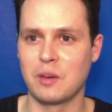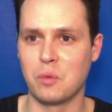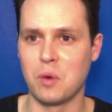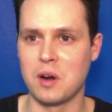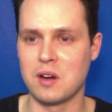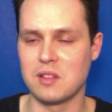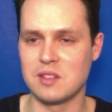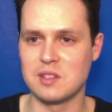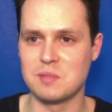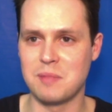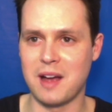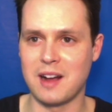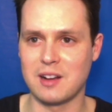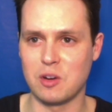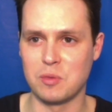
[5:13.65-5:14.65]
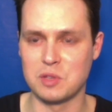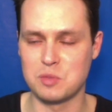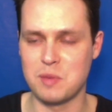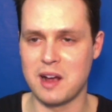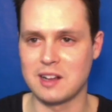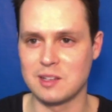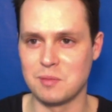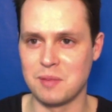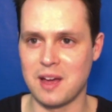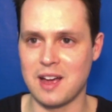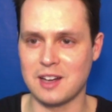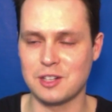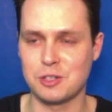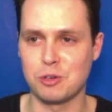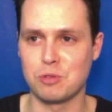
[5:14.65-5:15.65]
Wearing these almost back to
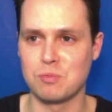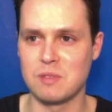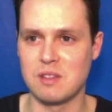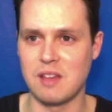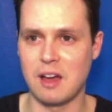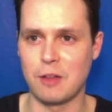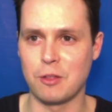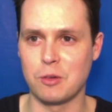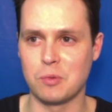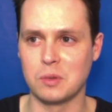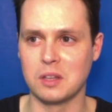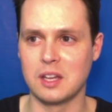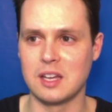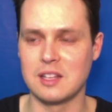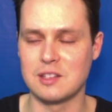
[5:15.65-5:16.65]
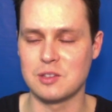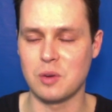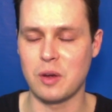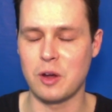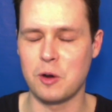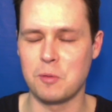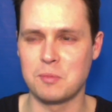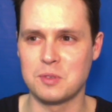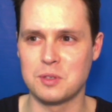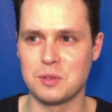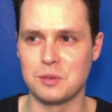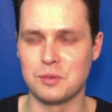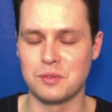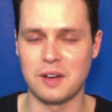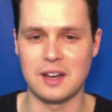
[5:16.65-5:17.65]
back showed me how they relate, so I hope
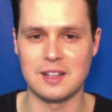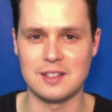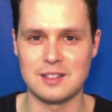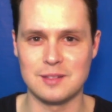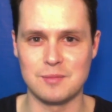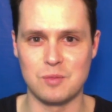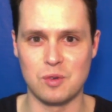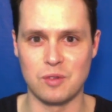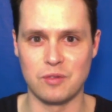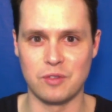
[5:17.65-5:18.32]
to find some more